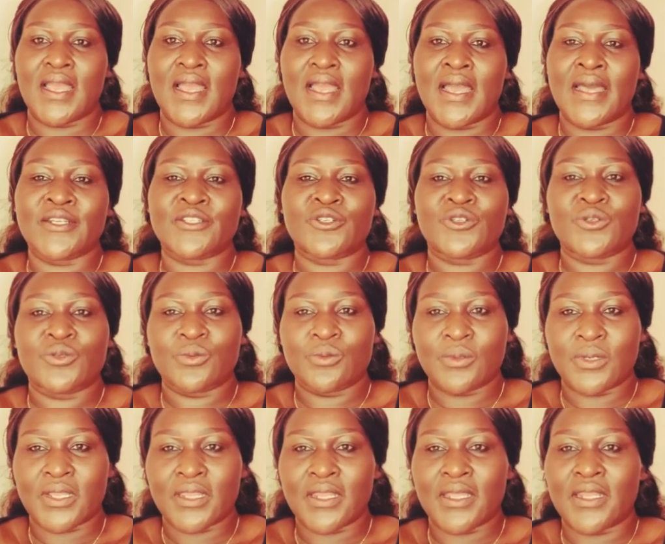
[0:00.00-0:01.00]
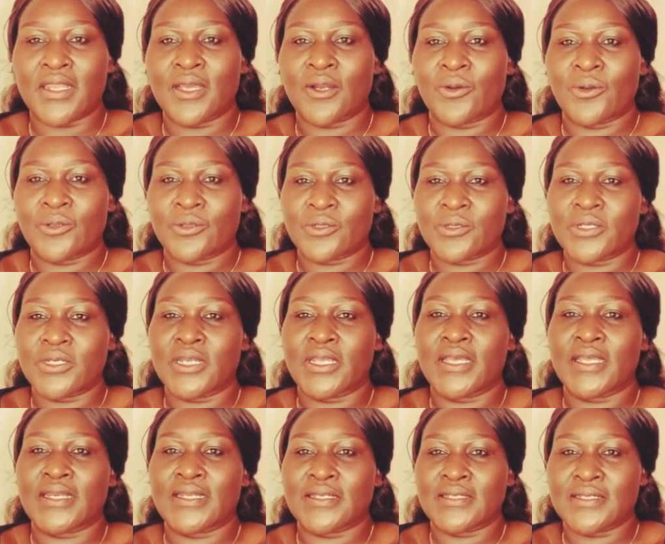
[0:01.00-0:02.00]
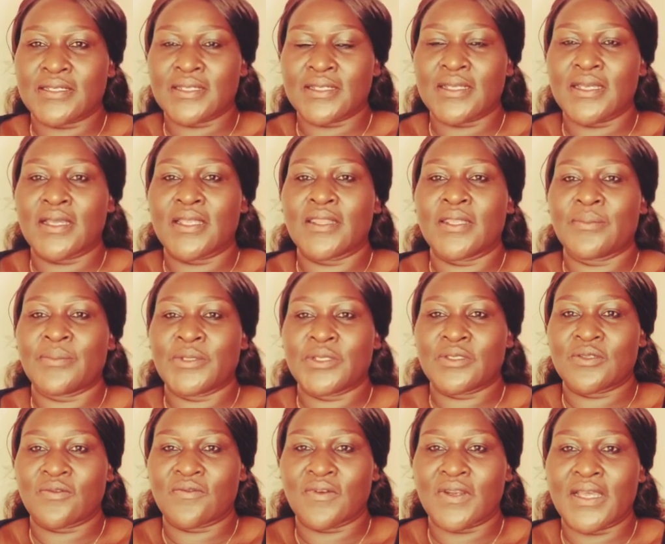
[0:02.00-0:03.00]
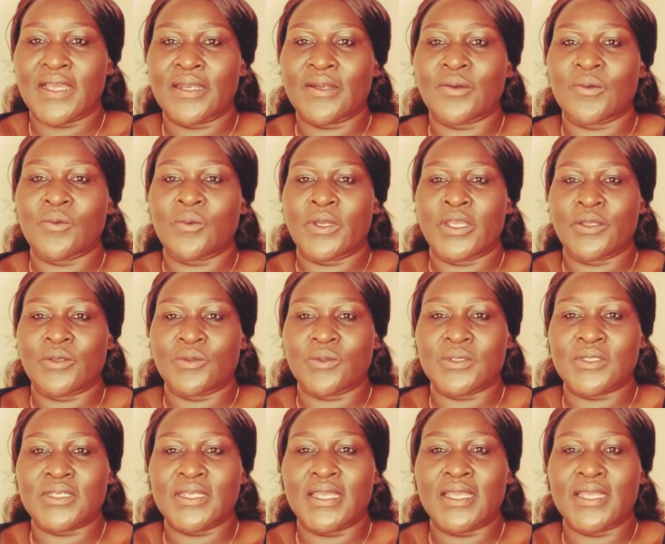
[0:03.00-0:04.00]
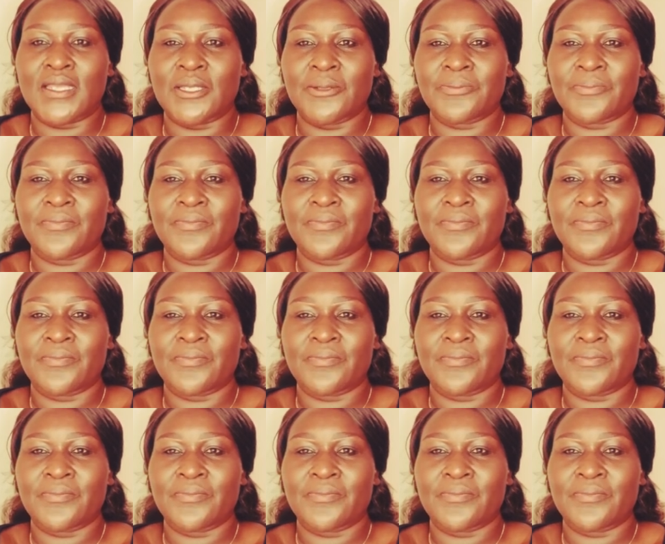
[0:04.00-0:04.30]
are sure that they're going to inherit the piece of land where you stay.